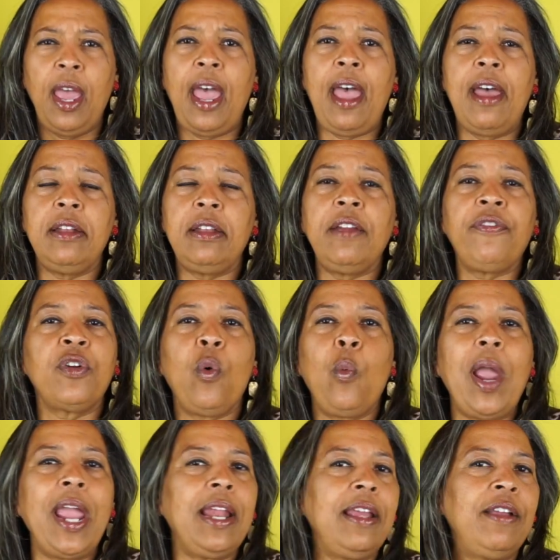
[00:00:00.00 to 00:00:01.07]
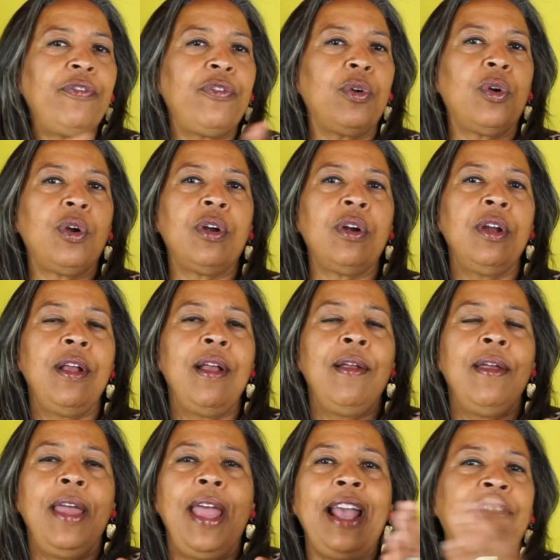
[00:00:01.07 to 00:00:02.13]
And if you're waiting for
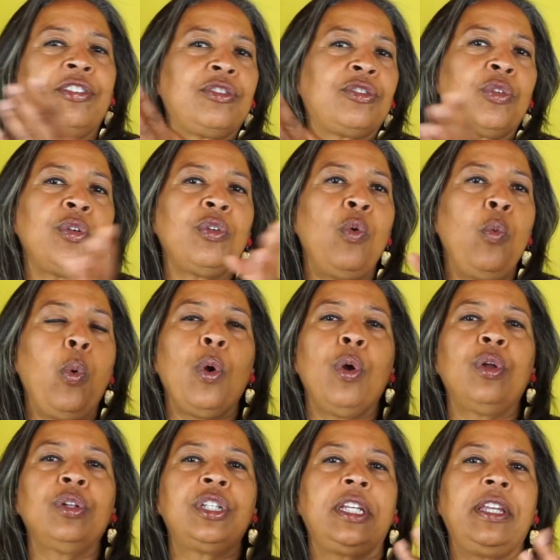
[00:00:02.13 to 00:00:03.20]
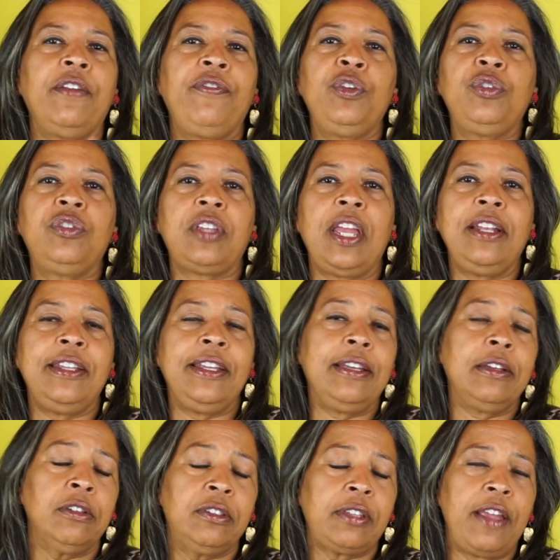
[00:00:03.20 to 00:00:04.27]
external world to give you
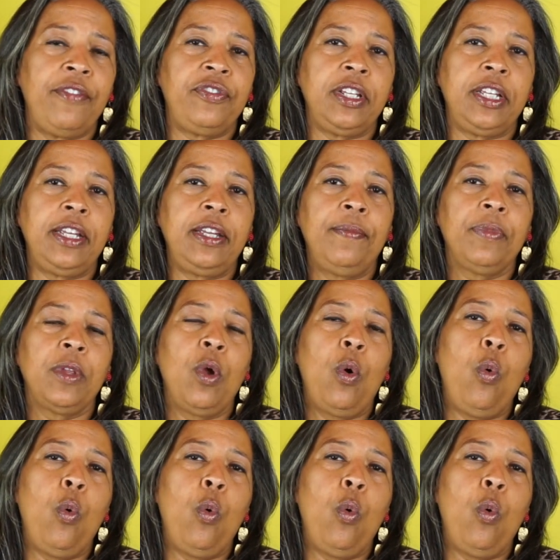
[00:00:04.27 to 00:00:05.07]
safety,